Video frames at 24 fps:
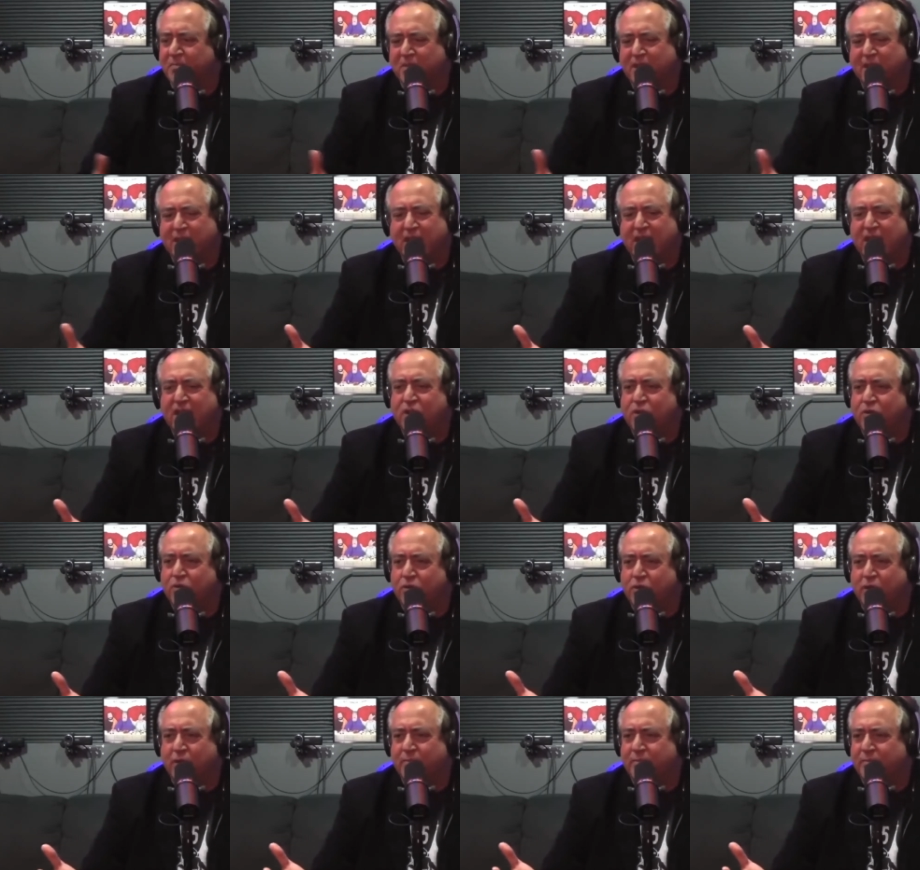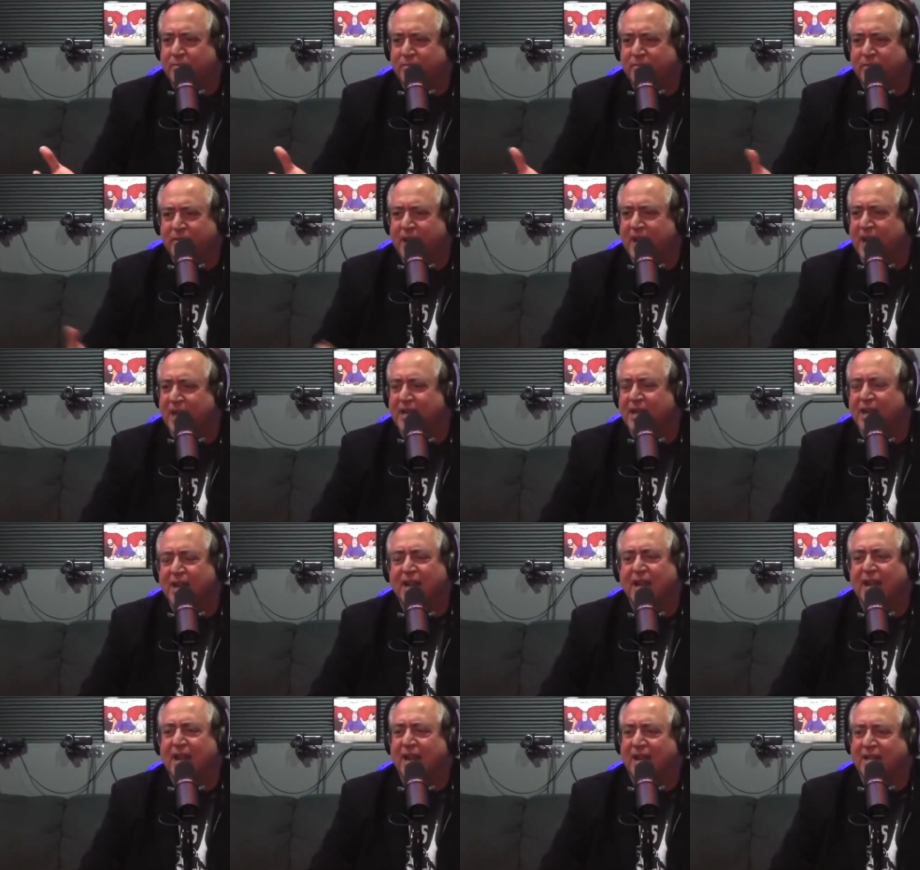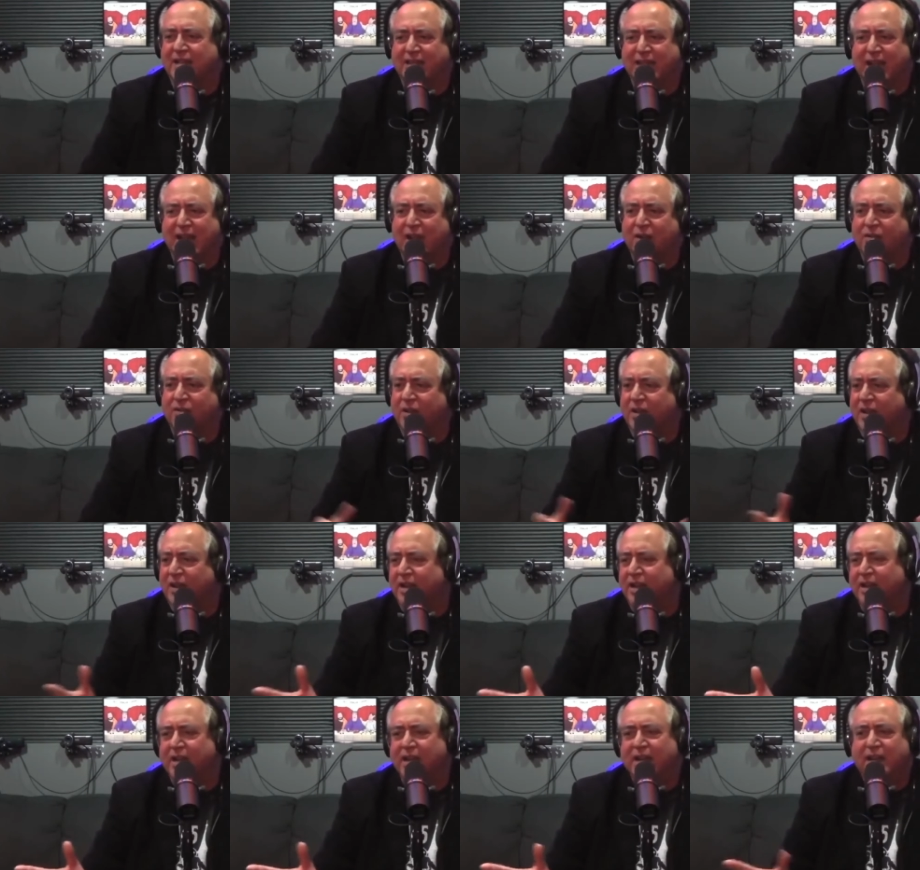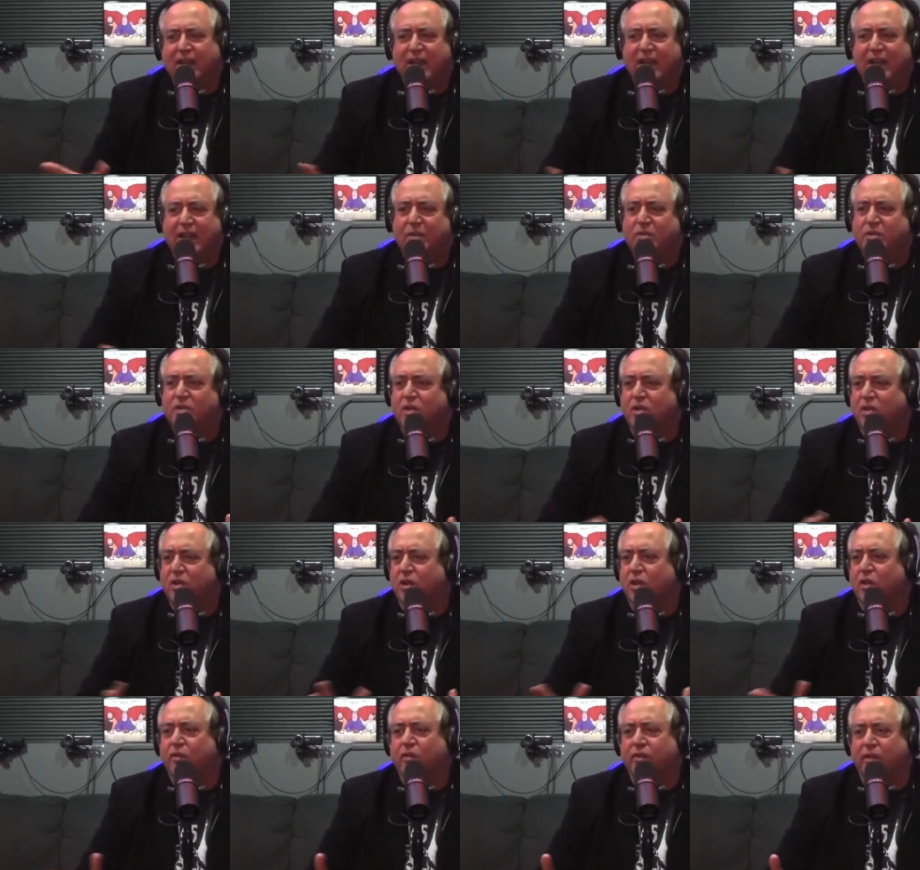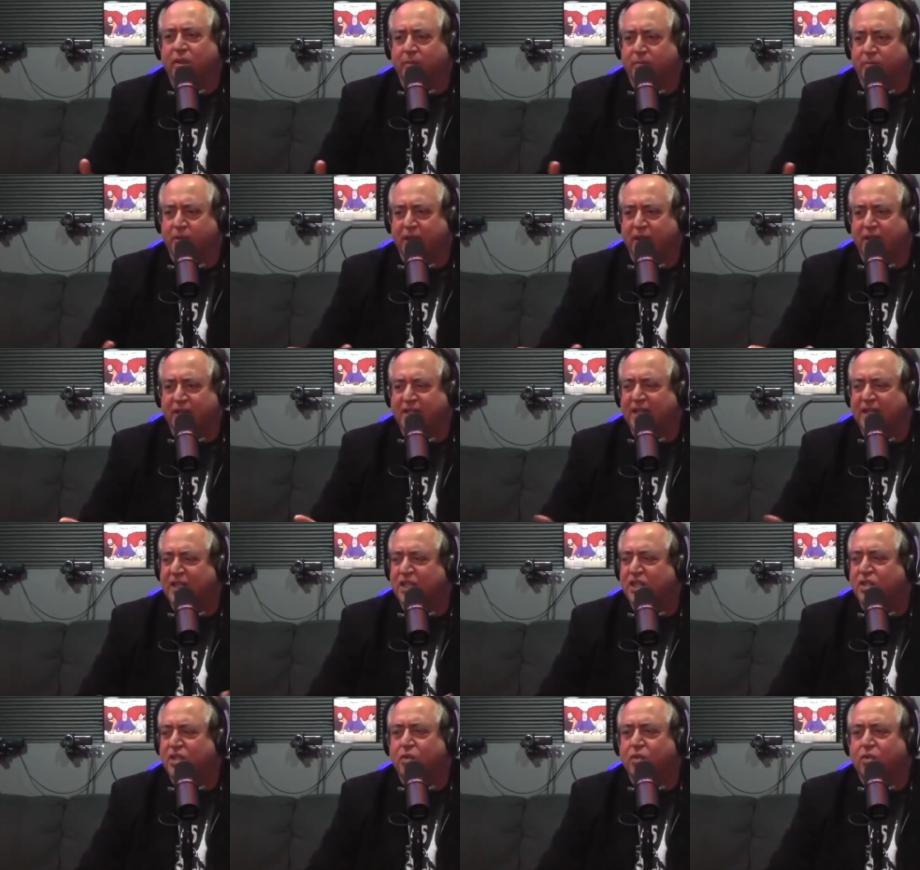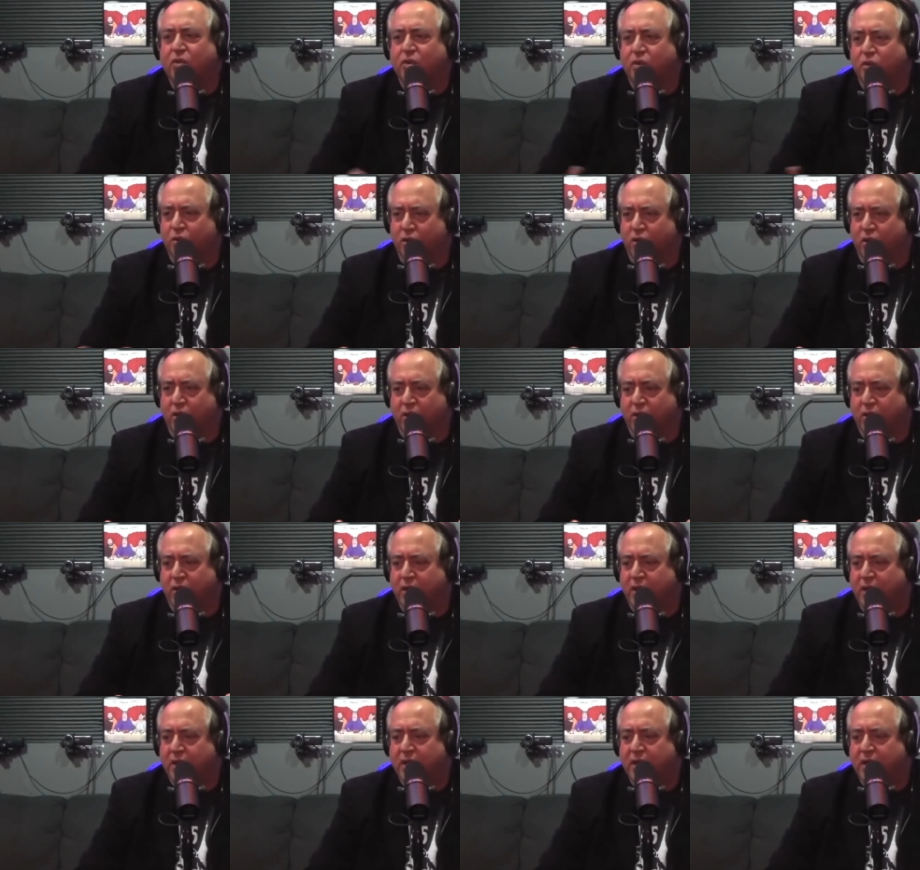He grew up knocking guys out. He was all over the place. He saw it all.